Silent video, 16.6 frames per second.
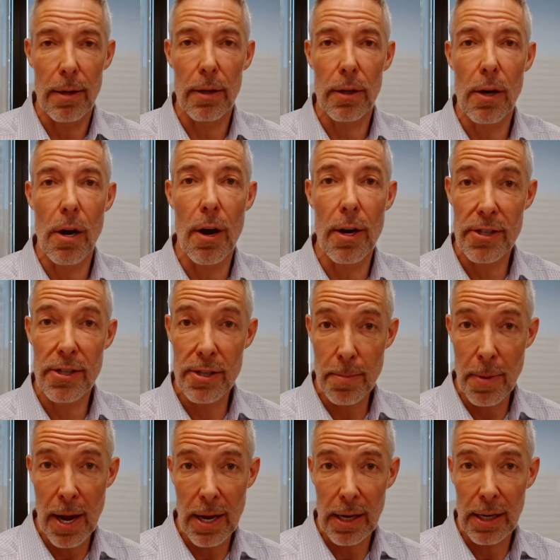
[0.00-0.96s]

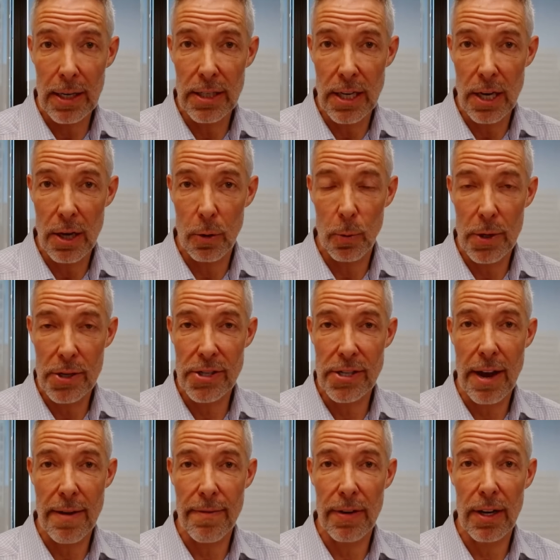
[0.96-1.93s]
consummating a deal with
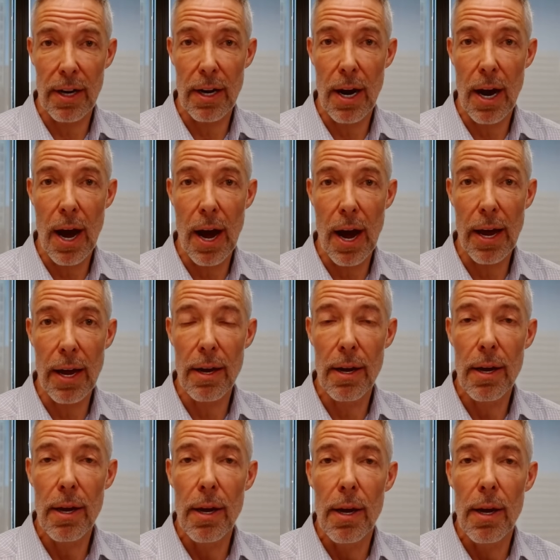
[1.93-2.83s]
7 & I,